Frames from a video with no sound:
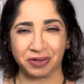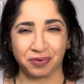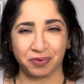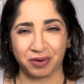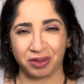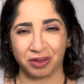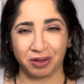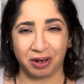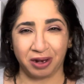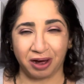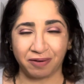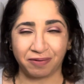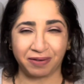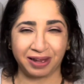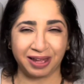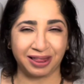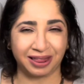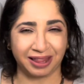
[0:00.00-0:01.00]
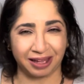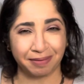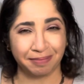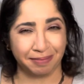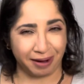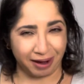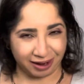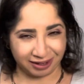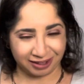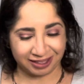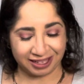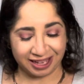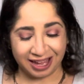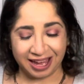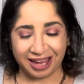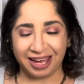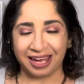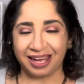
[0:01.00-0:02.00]
with lovely thing box,
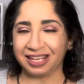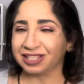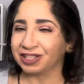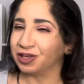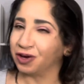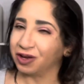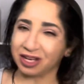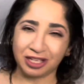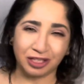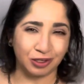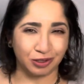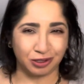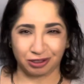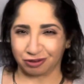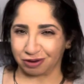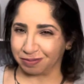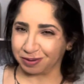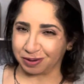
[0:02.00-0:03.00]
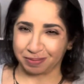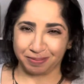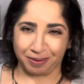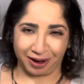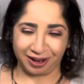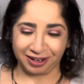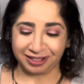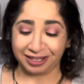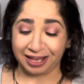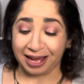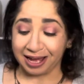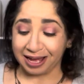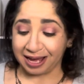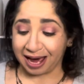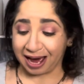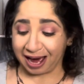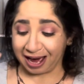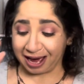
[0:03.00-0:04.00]
it's not a subscription box
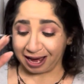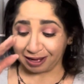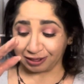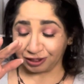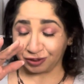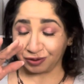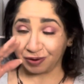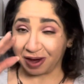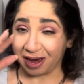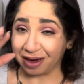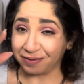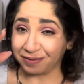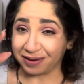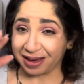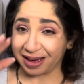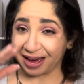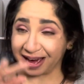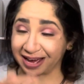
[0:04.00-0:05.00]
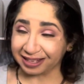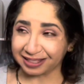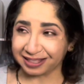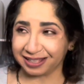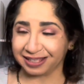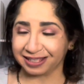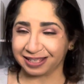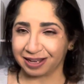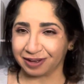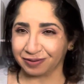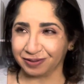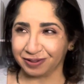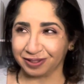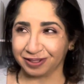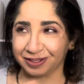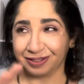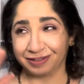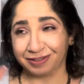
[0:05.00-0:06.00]
uh, to have access, of, um,
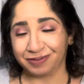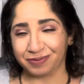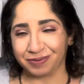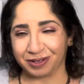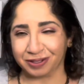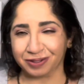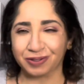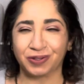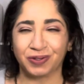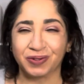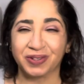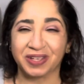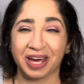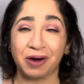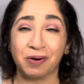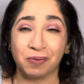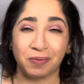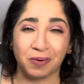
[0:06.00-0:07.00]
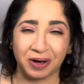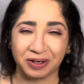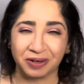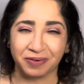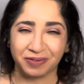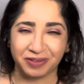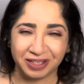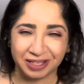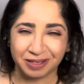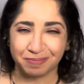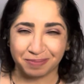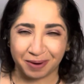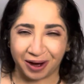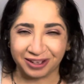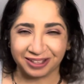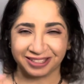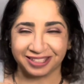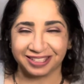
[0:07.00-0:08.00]
well, to get one of these
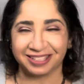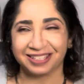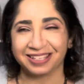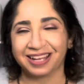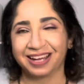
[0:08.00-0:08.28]
boxes,